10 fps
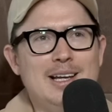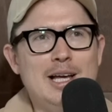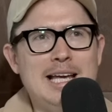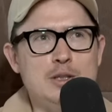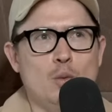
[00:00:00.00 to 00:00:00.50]

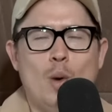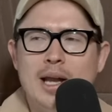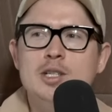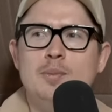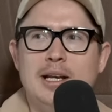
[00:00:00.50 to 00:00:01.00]
he's a
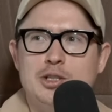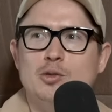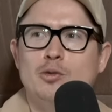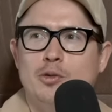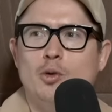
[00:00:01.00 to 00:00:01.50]
one
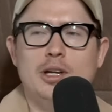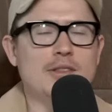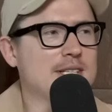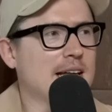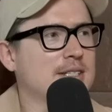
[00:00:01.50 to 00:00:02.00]
dimensional forward in
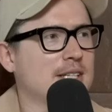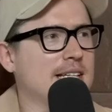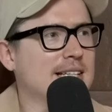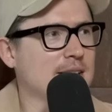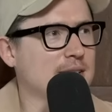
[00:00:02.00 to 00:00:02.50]
the sense that
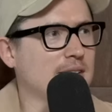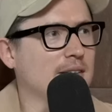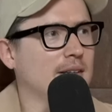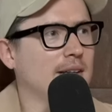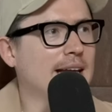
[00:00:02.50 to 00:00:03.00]
he
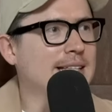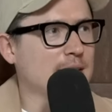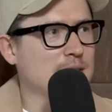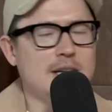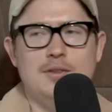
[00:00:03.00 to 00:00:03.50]
doesn't he
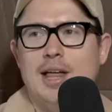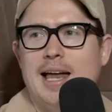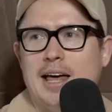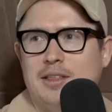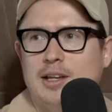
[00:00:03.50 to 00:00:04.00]
doesn't give you
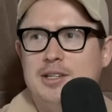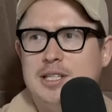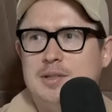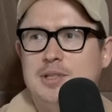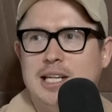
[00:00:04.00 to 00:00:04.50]
that
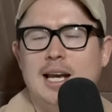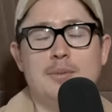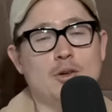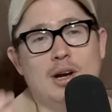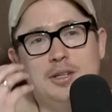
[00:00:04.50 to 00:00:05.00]
athleticism to get up
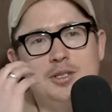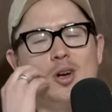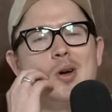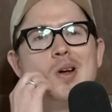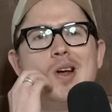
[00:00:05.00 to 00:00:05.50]
the ground.
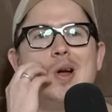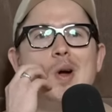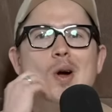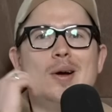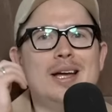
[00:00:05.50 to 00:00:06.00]
So
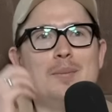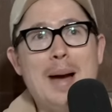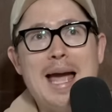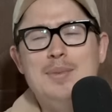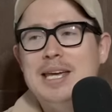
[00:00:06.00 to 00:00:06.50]

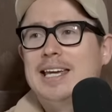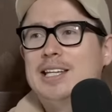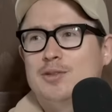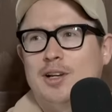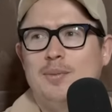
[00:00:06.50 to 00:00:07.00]
maybe he
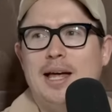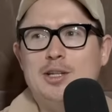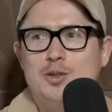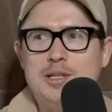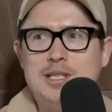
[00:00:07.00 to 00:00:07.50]
can develop that
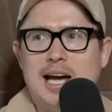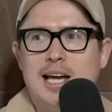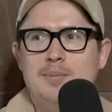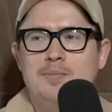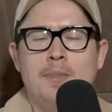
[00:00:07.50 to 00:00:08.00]
into his
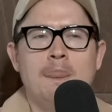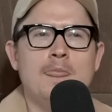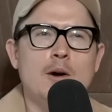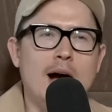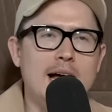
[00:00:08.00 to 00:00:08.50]
game.
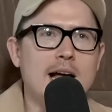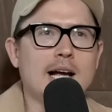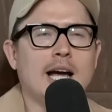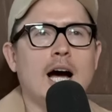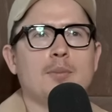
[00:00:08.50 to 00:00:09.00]
There are a
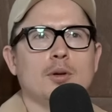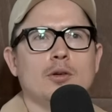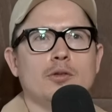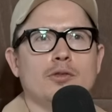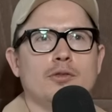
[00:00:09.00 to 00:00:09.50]
couple
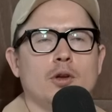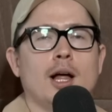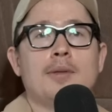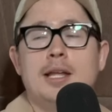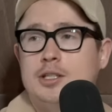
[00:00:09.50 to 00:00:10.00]
of,
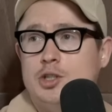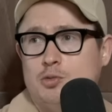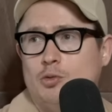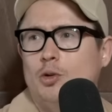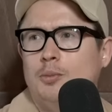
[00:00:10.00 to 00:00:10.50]
and these are
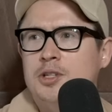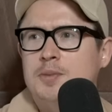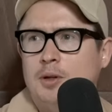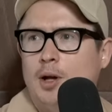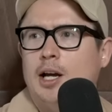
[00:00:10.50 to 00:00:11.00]
just rumors,
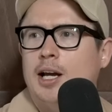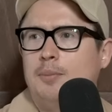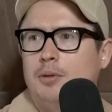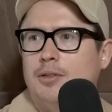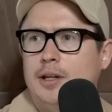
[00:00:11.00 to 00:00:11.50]
but like a
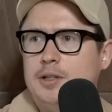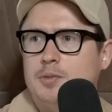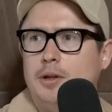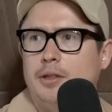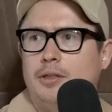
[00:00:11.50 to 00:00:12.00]
couple of things
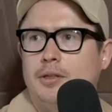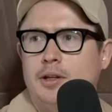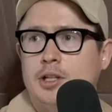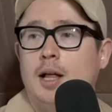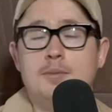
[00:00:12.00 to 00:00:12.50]
with
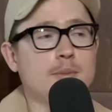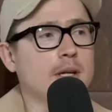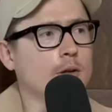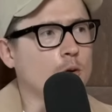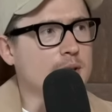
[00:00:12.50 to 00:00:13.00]
clubs have been
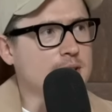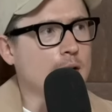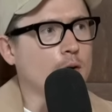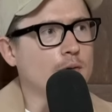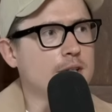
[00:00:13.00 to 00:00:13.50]
a little bit
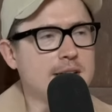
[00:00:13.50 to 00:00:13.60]
scared off with his